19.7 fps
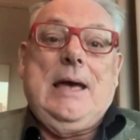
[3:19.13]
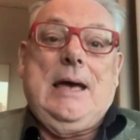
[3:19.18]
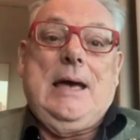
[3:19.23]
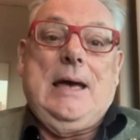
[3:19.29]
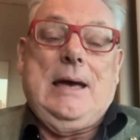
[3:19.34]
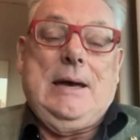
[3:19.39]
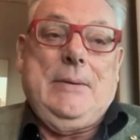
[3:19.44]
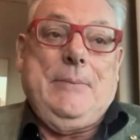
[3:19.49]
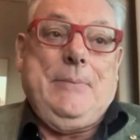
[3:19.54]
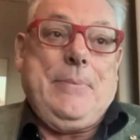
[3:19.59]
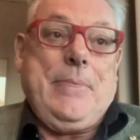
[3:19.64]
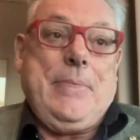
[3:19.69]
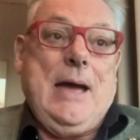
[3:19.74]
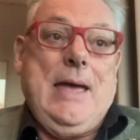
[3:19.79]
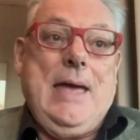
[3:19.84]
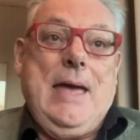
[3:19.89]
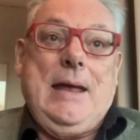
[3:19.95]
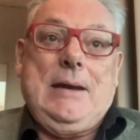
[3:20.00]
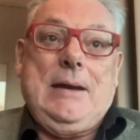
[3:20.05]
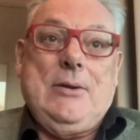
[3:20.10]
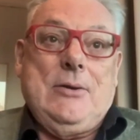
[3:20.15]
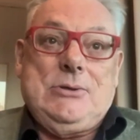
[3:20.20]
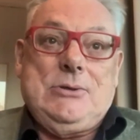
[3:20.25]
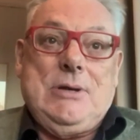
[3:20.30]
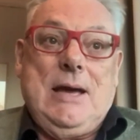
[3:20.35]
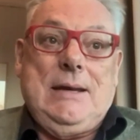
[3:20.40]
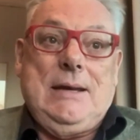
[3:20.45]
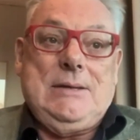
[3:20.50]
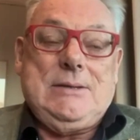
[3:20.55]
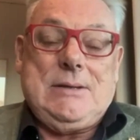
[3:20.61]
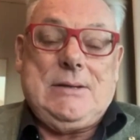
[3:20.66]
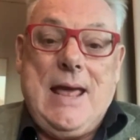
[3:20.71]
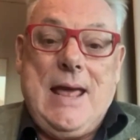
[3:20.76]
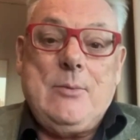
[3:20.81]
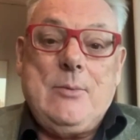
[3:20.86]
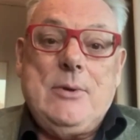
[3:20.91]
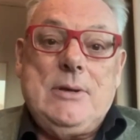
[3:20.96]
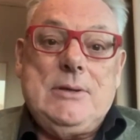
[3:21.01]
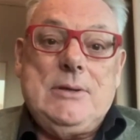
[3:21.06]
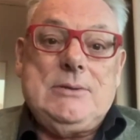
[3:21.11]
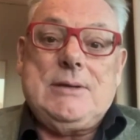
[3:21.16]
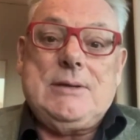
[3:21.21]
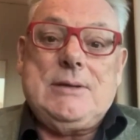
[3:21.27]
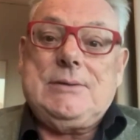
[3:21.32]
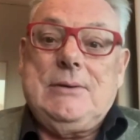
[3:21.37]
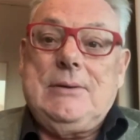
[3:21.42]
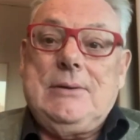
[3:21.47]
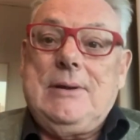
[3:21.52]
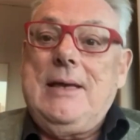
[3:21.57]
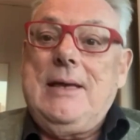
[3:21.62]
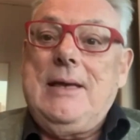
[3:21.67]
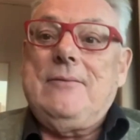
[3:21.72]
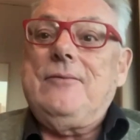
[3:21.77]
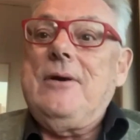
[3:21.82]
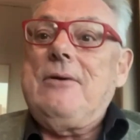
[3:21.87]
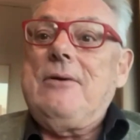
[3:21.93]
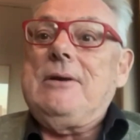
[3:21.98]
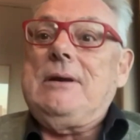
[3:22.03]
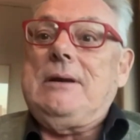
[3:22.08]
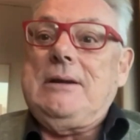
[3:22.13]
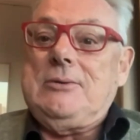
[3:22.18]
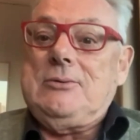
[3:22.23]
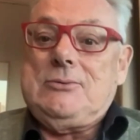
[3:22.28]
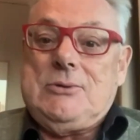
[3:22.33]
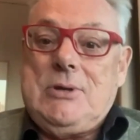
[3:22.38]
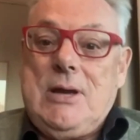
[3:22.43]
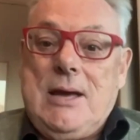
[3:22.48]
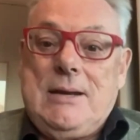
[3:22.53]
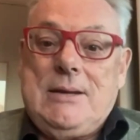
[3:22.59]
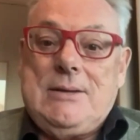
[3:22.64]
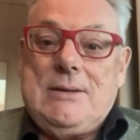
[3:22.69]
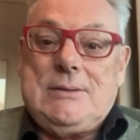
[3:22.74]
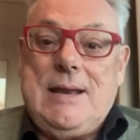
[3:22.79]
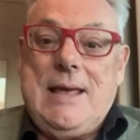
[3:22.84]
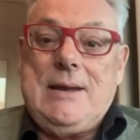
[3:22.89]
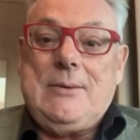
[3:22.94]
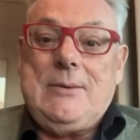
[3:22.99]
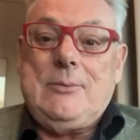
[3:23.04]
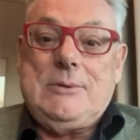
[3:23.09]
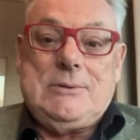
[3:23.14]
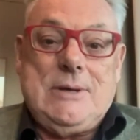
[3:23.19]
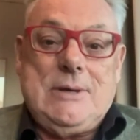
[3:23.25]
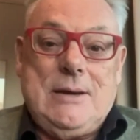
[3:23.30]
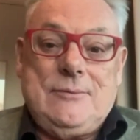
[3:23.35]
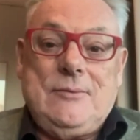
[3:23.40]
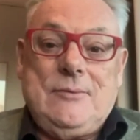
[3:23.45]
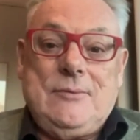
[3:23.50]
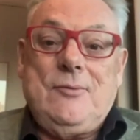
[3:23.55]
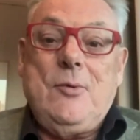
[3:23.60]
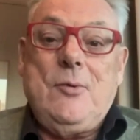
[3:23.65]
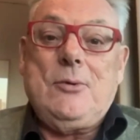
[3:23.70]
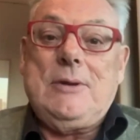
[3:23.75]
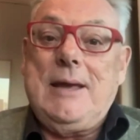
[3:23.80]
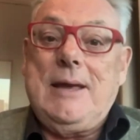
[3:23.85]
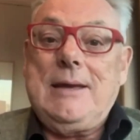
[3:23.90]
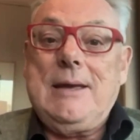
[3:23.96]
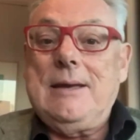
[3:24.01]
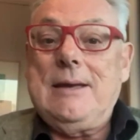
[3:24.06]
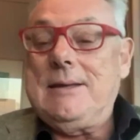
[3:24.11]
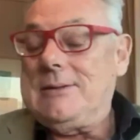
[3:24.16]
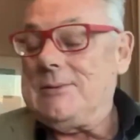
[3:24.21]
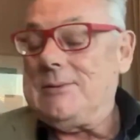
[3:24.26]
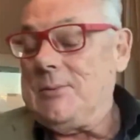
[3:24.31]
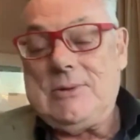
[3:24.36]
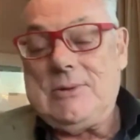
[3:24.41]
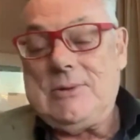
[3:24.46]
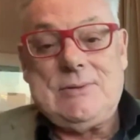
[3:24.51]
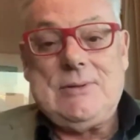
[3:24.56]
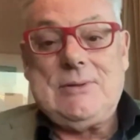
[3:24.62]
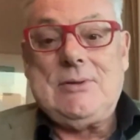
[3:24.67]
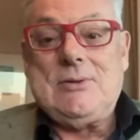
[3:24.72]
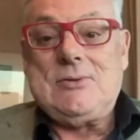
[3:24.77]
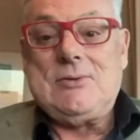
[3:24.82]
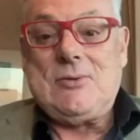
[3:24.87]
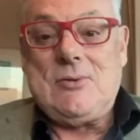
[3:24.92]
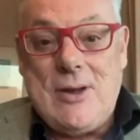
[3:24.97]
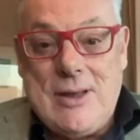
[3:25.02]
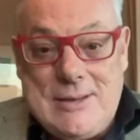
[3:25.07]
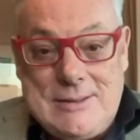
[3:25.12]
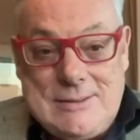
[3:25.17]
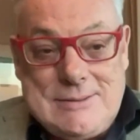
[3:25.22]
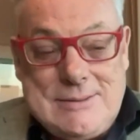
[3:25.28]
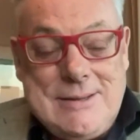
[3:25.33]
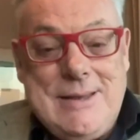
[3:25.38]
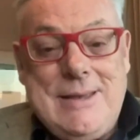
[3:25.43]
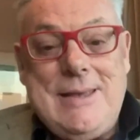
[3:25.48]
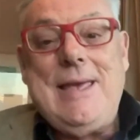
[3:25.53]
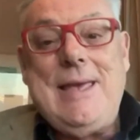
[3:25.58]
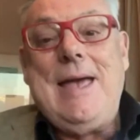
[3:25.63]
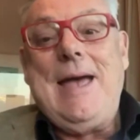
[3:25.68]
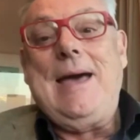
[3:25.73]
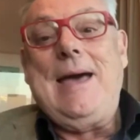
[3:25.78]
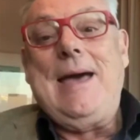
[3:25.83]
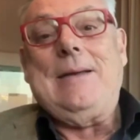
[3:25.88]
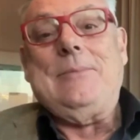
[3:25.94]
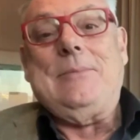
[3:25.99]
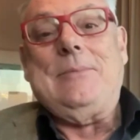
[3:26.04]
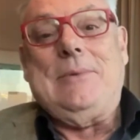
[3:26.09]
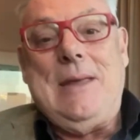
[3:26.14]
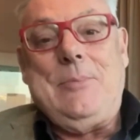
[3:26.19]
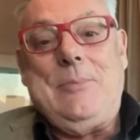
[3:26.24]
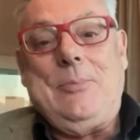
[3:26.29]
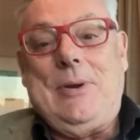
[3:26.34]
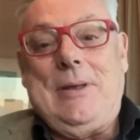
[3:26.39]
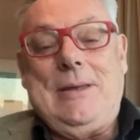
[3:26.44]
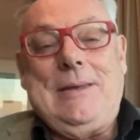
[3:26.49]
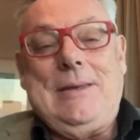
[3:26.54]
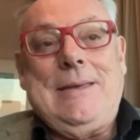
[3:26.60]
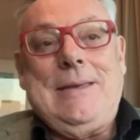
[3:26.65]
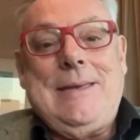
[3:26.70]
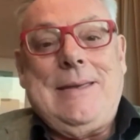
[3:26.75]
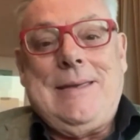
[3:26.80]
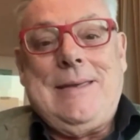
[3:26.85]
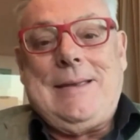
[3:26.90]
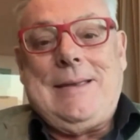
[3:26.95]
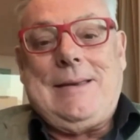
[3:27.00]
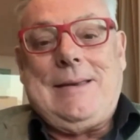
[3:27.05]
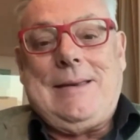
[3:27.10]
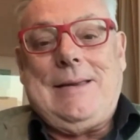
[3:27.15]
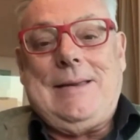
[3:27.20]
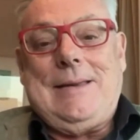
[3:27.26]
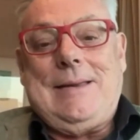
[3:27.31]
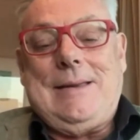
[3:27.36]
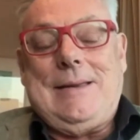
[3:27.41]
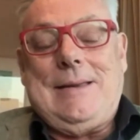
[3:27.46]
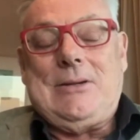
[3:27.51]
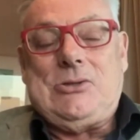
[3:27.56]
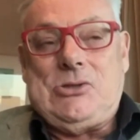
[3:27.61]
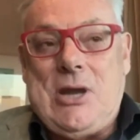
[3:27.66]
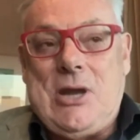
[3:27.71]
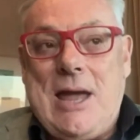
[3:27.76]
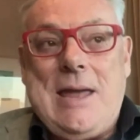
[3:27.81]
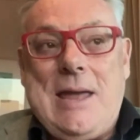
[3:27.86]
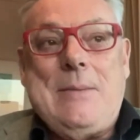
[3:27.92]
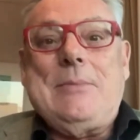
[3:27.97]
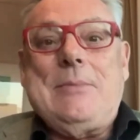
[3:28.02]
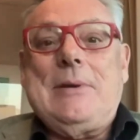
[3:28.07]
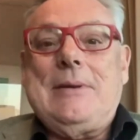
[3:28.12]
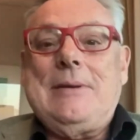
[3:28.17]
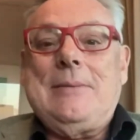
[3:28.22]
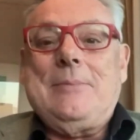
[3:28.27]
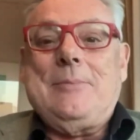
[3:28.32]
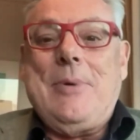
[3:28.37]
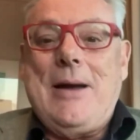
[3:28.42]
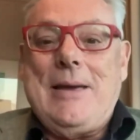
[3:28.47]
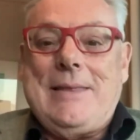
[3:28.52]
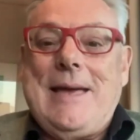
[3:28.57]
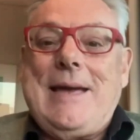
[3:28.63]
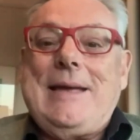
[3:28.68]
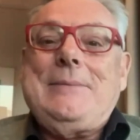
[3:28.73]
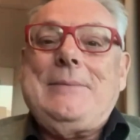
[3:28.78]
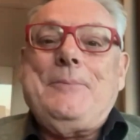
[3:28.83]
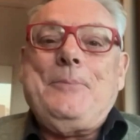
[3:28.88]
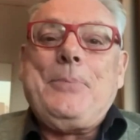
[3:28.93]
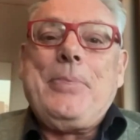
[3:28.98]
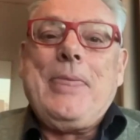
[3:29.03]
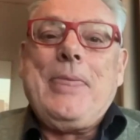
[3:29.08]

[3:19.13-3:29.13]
I had no Chinese language. I still have very little Chinese language after 4 decades, which is a disgrace, and I'm deeply ashamed by that.